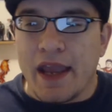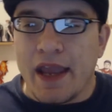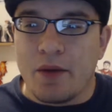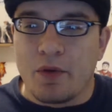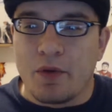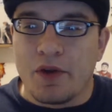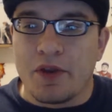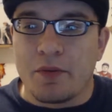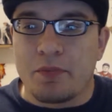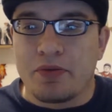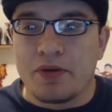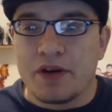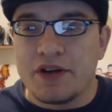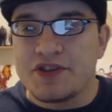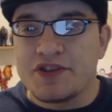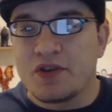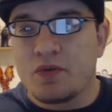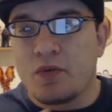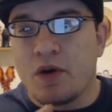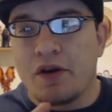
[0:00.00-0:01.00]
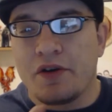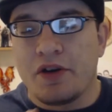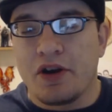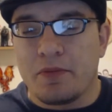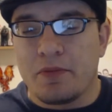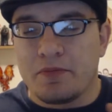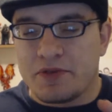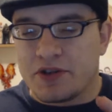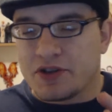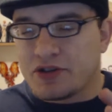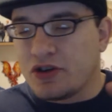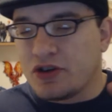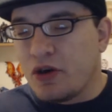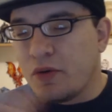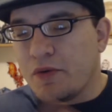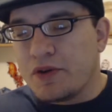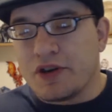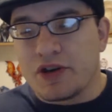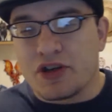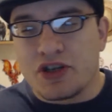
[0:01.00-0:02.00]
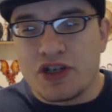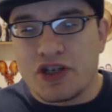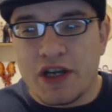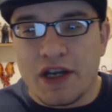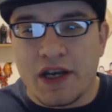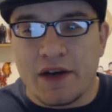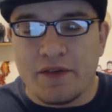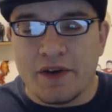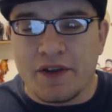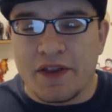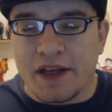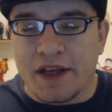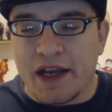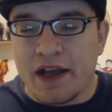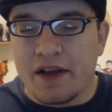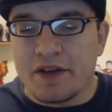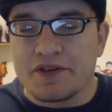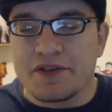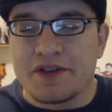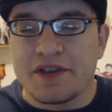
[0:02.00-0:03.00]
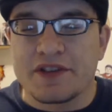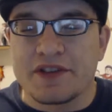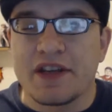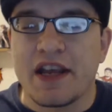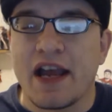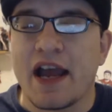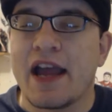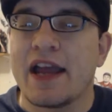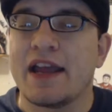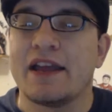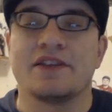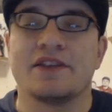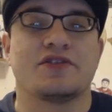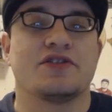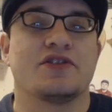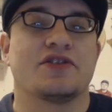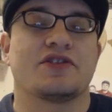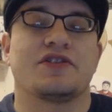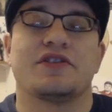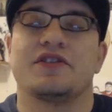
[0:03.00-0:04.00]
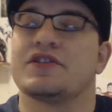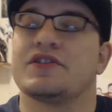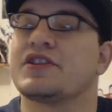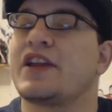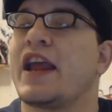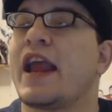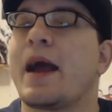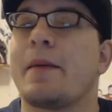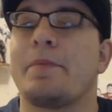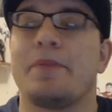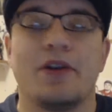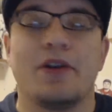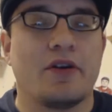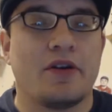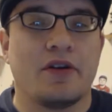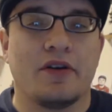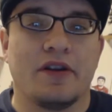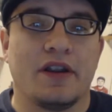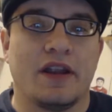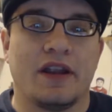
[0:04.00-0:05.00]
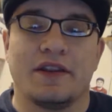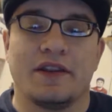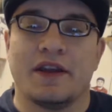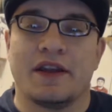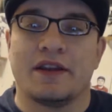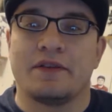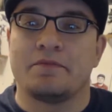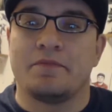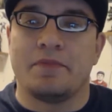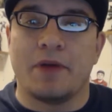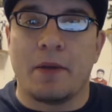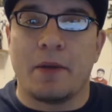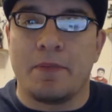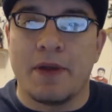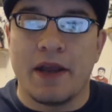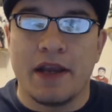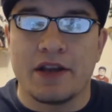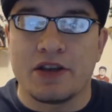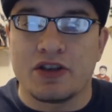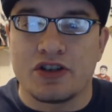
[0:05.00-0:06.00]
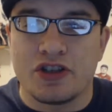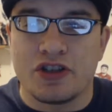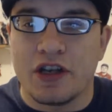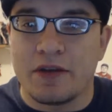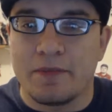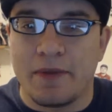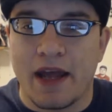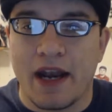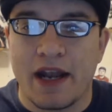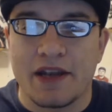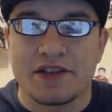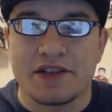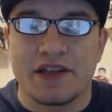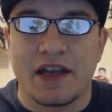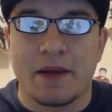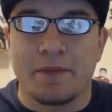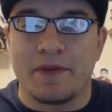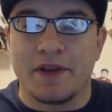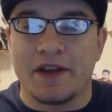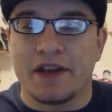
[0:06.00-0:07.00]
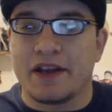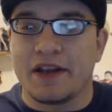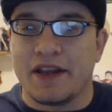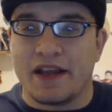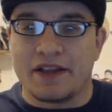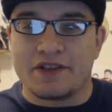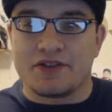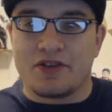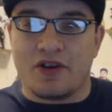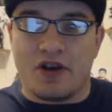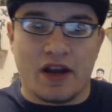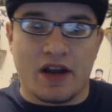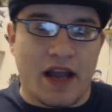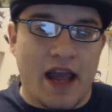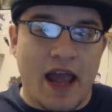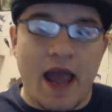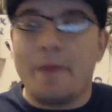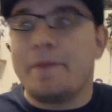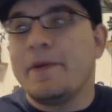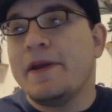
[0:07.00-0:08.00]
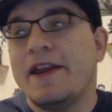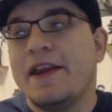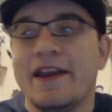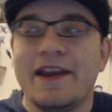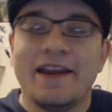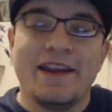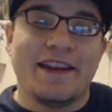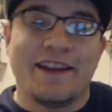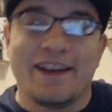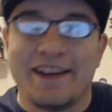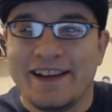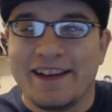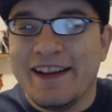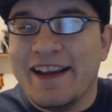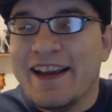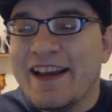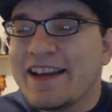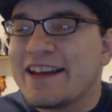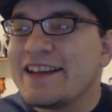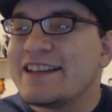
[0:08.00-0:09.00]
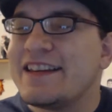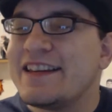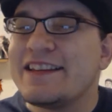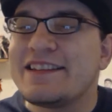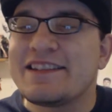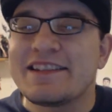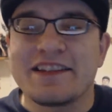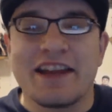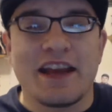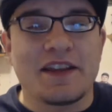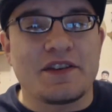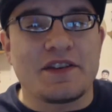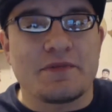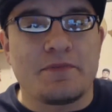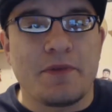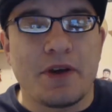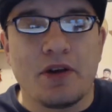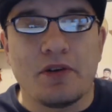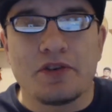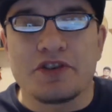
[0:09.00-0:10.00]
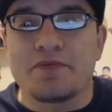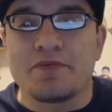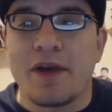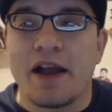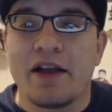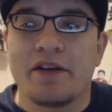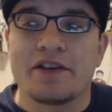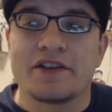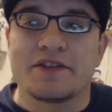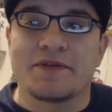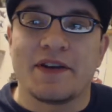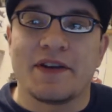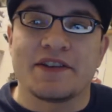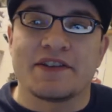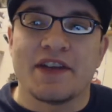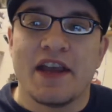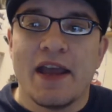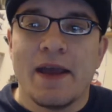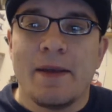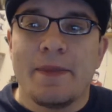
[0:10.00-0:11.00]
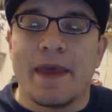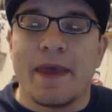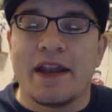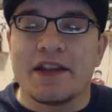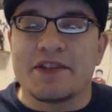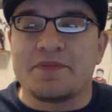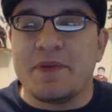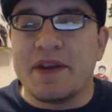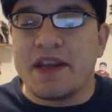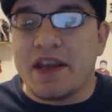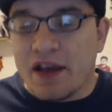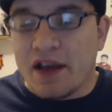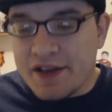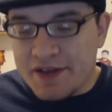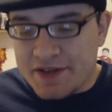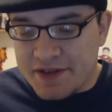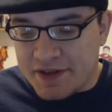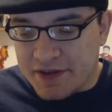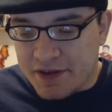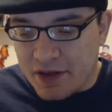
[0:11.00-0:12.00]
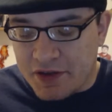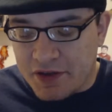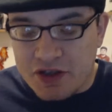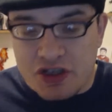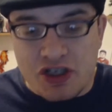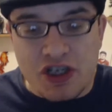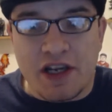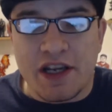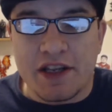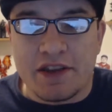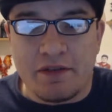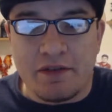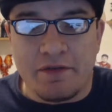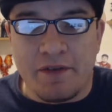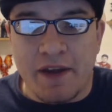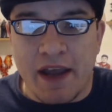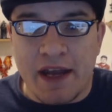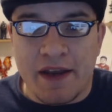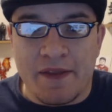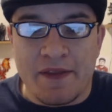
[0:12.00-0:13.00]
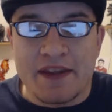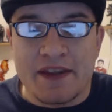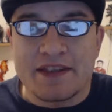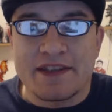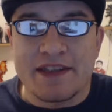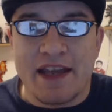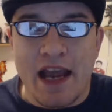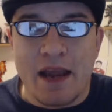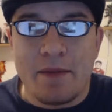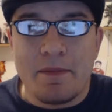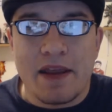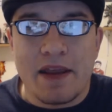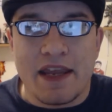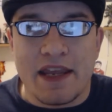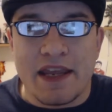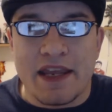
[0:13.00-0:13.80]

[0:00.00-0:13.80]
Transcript: And when the prison wound up just going to shit and everything else, this guy is just happier than a pig in shit, man. I just kept thinking of that song, Happy, because he's just got this big old smile on his face. And it's because the shit hit the fan, and this time